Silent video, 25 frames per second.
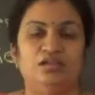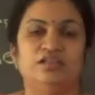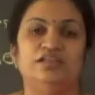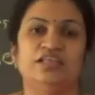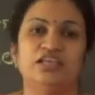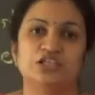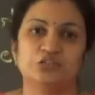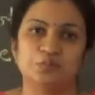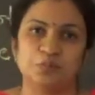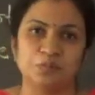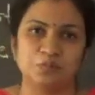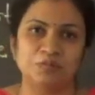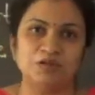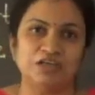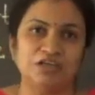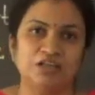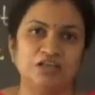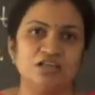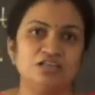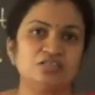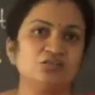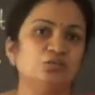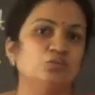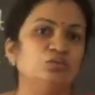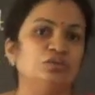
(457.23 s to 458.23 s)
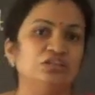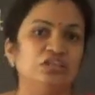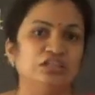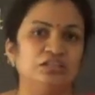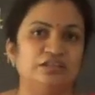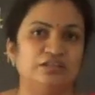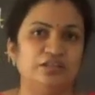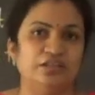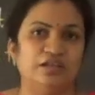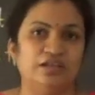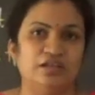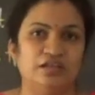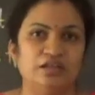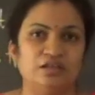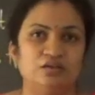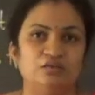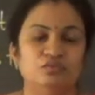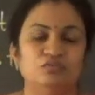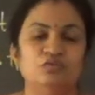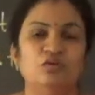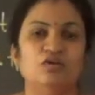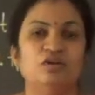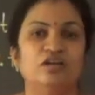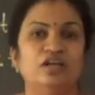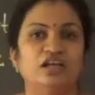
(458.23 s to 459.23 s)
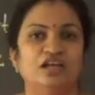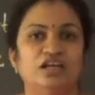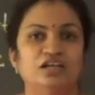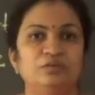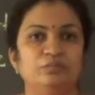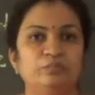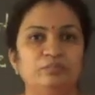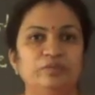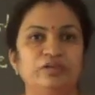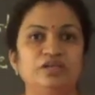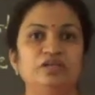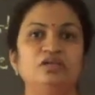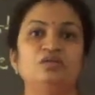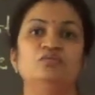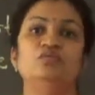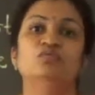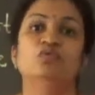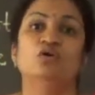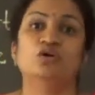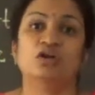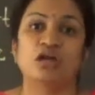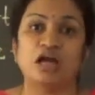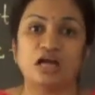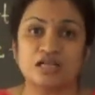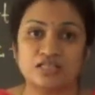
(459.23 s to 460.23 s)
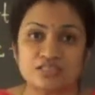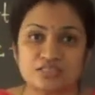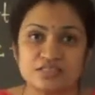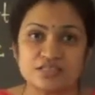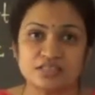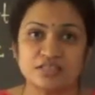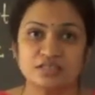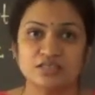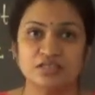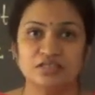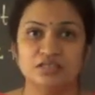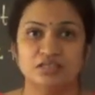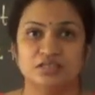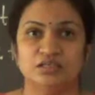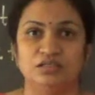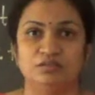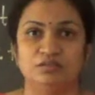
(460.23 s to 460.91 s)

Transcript: The experimenter is only there for helping, for answering